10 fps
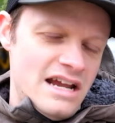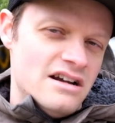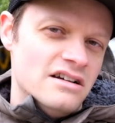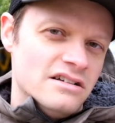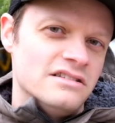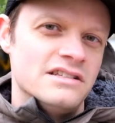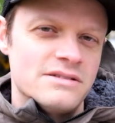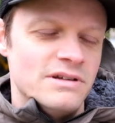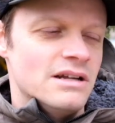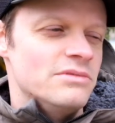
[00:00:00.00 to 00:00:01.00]
error.
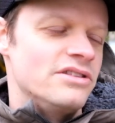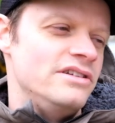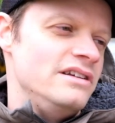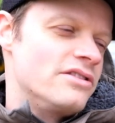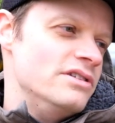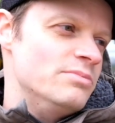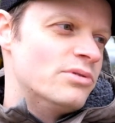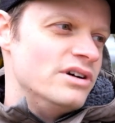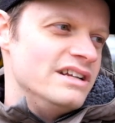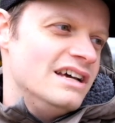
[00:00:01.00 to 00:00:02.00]
That's my number three
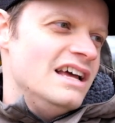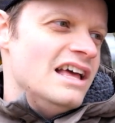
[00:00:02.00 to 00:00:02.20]
point.